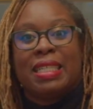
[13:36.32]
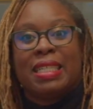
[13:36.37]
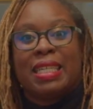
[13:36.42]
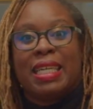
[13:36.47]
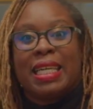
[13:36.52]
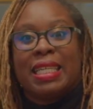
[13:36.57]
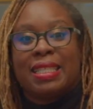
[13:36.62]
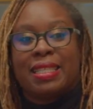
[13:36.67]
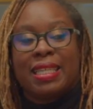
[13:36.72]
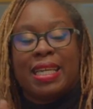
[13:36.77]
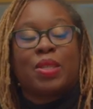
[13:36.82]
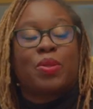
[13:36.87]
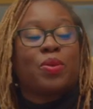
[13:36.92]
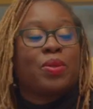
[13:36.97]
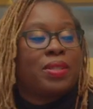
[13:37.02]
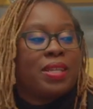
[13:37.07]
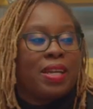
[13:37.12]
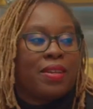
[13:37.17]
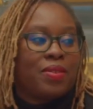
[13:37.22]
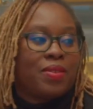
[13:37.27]
and
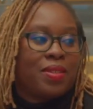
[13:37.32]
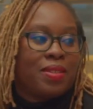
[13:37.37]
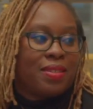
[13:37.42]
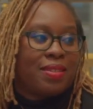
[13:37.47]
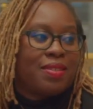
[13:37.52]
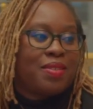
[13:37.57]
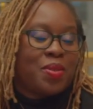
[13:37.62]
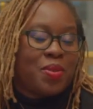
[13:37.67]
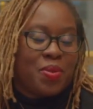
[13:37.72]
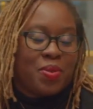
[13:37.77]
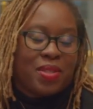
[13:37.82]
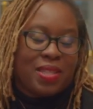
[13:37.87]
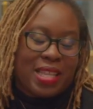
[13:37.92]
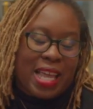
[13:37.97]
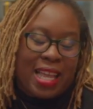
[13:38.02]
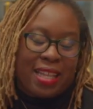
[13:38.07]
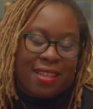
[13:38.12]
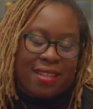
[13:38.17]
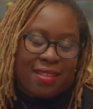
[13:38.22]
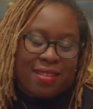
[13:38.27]
centering that to
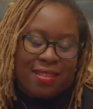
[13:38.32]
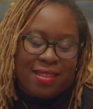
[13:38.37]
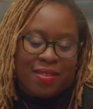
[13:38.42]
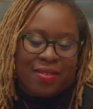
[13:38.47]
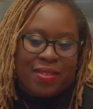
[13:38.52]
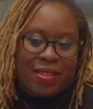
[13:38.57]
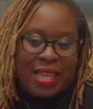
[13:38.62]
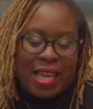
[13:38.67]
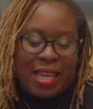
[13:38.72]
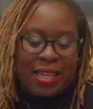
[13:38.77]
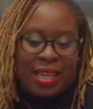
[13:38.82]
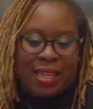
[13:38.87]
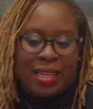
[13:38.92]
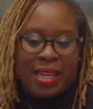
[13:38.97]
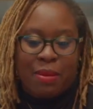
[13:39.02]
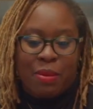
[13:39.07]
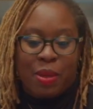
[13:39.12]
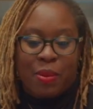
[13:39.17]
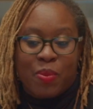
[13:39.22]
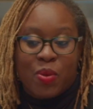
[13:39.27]
that
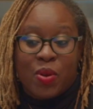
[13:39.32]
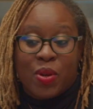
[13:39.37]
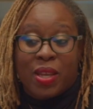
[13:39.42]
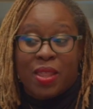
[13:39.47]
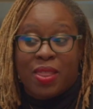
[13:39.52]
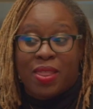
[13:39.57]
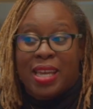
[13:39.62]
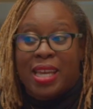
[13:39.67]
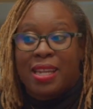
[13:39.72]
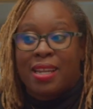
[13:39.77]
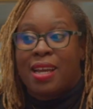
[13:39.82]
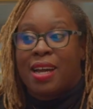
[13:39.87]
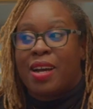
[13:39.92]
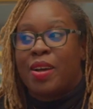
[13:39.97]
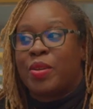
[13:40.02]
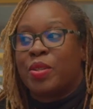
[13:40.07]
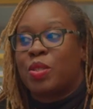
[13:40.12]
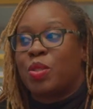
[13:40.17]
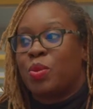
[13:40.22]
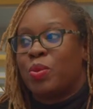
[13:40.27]
dynamic more than
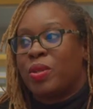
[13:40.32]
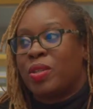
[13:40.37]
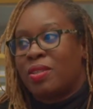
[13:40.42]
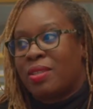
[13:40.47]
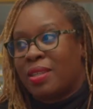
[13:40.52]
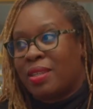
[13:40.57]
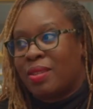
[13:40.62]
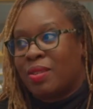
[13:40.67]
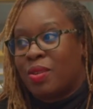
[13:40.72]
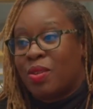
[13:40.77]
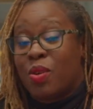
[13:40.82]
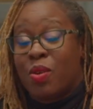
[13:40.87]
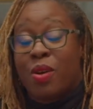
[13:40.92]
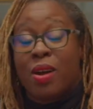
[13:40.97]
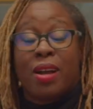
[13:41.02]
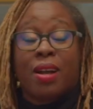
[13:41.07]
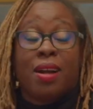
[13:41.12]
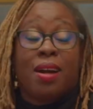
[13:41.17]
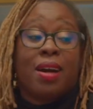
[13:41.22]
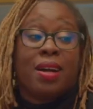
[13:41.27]
our intuition or
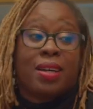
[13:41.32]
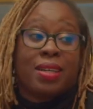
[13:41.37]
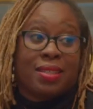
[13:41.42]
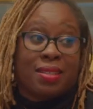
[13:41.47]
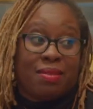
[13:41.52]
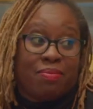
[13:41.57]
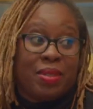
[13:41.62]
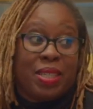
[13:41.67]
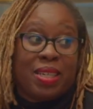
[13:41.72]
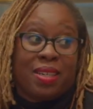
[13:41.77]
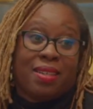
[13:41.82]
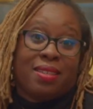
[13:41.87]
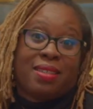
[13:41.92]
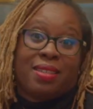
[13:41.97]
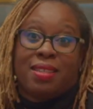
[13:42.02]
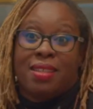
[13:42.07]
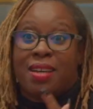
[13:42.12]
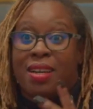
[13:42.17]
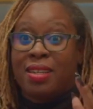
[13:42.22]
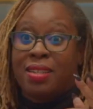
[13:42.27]
our heart,
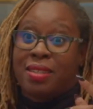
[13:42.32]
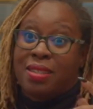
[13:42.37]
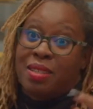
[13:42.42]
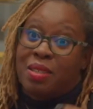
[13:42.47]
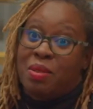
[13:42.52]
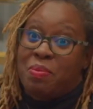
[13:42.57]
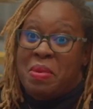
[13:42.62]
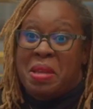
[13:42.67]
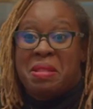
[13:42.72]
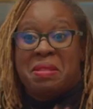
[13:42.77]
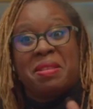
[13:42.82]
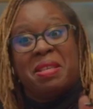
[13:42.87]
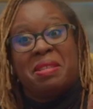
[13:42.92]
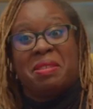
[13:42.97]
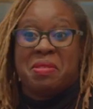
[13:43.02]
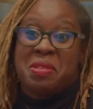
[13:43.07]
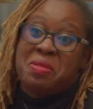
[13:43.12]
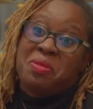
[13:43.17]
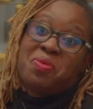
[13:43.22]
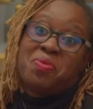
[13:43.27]
because heart
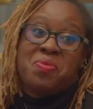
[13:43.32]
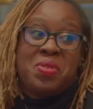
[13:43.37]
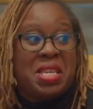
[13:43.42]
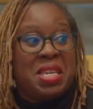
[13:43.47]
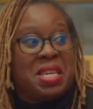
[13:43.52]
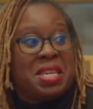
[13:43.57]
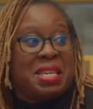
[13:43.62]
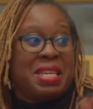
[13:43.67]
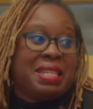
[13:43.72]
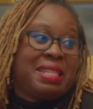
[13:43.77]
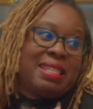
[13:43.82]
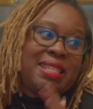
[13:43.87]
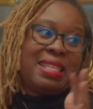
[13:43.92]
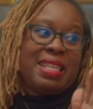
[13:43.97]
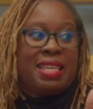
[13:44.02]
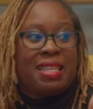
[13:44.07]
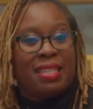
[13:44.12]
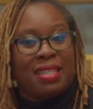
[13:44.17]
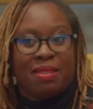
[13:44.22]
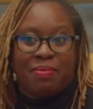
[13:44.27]
it's weak, it's
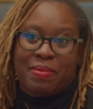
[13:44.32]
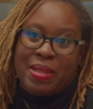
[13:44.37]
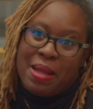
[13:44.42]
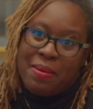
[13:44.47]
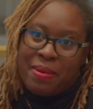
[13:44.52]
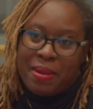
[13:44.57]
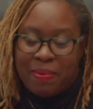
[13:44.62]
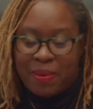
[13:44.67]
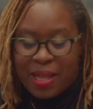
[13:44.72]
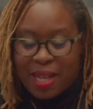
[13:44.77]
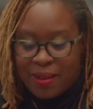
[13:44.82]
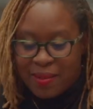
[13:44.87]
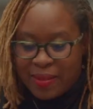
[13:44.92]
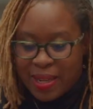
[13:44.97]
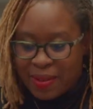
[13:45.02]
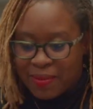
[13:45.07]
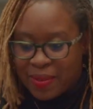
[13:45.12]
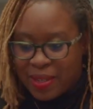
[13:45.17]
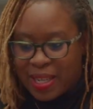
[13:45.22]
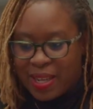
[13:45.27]
this, it's blah, blah, blah,
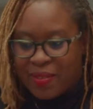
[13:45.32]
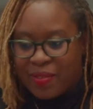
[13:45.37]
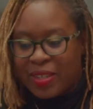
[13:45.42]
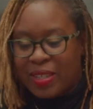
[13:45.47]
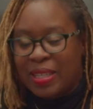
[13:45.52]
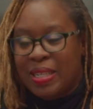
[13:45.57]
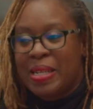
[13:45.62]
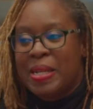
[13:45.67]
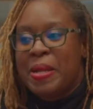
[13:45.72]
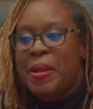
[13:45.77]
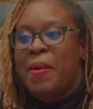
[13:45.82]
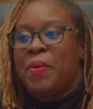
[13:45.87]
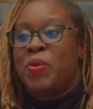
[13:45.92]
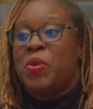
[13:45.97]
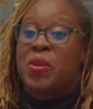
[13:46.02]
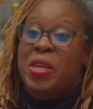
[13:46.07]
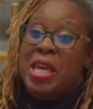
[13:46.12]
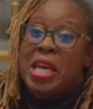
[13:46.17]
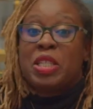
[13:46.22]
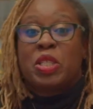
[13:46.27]
right? Whatever. You
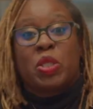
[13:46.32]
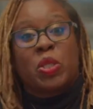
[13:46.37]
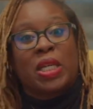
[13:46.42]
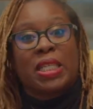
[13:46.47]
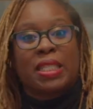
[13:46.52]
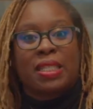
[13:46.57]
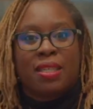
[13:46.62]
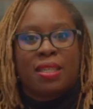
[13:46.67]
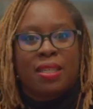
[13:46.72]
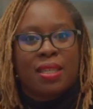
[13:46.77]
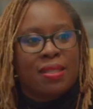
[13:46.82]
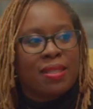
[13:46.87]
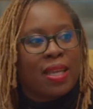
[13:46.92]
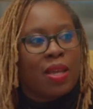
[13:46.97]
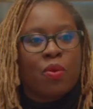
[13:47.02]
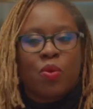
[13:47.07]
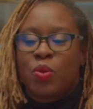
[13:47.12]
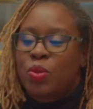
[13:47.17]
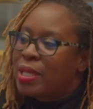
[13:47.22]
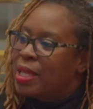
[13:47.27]
can't trust it. It's like,
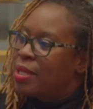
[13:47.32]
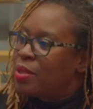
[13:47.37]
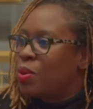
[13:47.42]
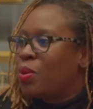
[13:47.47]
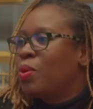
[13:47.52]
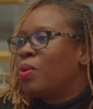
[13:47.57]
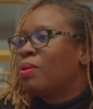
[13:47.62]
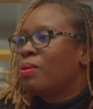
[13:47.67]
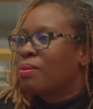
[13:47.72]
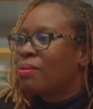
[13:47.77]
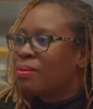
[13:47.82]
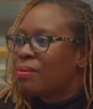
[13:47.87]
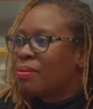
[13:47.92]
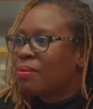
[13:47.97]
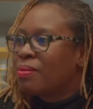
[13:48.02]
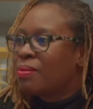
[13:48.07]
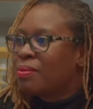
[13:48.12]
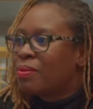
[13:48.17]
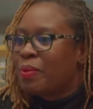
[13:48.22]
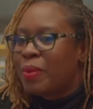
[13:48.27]
who says who?
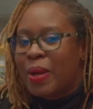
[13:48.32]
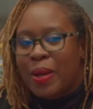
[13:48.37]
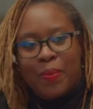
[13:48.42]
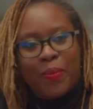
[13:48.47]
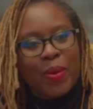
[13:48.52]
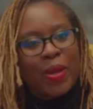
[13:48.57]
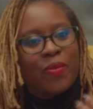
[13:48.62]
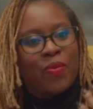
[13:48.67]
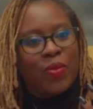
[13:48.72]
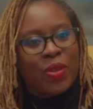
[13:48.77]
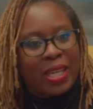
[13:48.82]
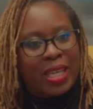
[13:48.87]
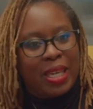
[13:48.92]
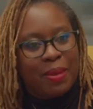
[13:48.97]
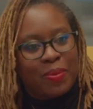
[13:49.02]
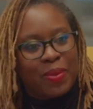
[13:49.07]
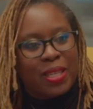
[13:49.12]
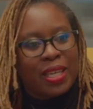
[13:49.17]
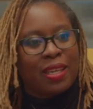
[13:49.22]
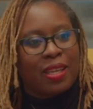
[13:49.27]
But if we
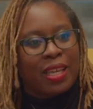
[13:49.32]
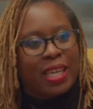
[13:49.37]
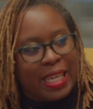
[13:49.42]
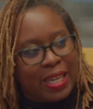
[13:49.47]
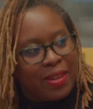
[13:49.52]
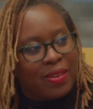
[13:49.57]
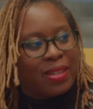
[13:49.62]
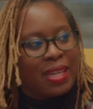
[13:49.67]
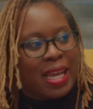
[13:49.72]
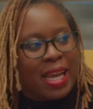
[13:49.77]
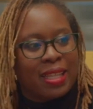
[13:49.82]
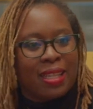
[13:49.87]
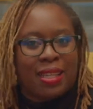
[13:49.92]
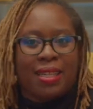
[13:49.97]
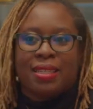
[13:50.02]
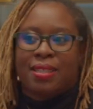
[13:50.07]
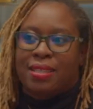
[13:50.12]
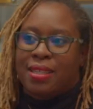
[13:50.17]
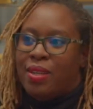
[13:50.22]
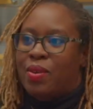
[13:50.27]
keep hearing that, then
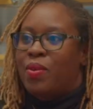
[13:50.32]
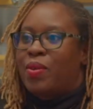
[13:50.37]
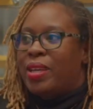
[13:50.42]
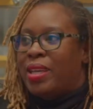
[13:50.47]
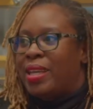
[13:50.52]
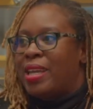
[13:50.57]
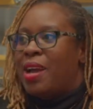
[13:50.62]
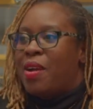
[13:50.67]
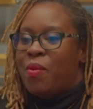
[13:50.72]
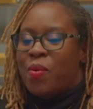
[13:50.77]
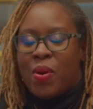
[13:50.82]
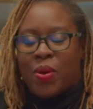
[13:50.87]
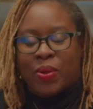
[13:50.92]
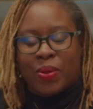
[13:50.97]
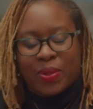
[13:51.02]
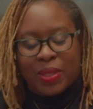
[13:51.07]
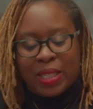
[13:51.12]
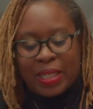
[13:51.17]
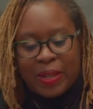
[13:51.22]
it's like, okay, yeah, I won't,